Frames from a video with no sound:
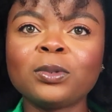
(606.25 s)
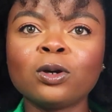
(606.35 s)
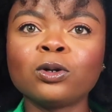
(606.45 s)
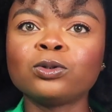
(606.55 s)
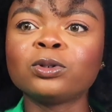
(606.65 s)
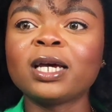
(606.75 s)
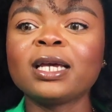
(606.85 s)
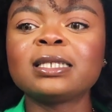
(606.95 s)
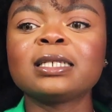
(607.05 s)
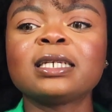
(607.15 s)
big hurdle
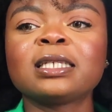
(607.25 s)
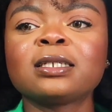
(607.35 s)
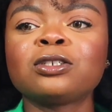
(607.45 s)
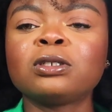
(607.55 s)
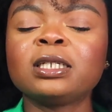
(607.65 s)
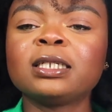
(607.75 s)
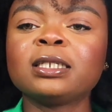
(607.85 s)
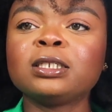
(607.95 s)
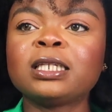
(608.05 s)
that isn't necessarily